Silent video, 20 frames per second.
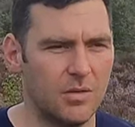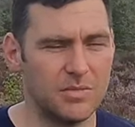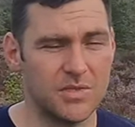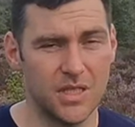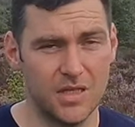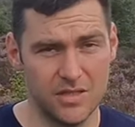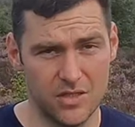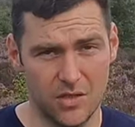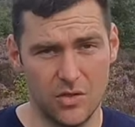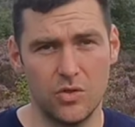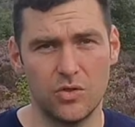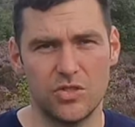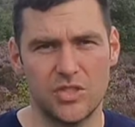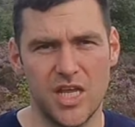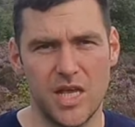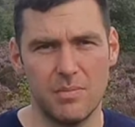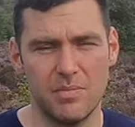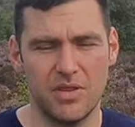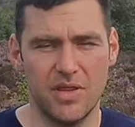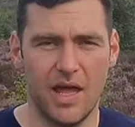So there's a good
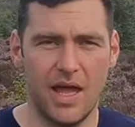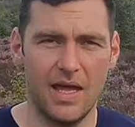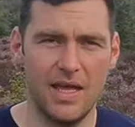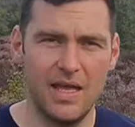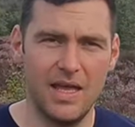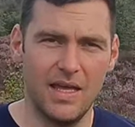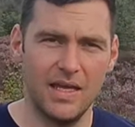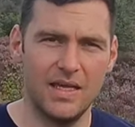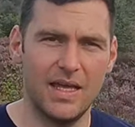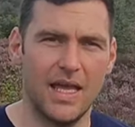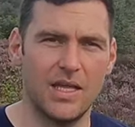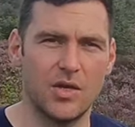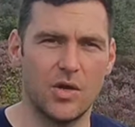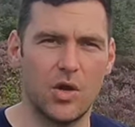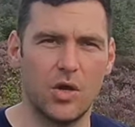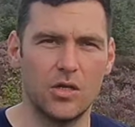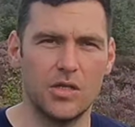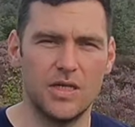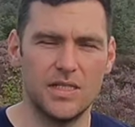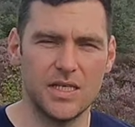tip there. Get your
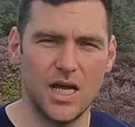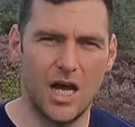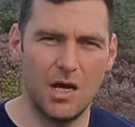colonies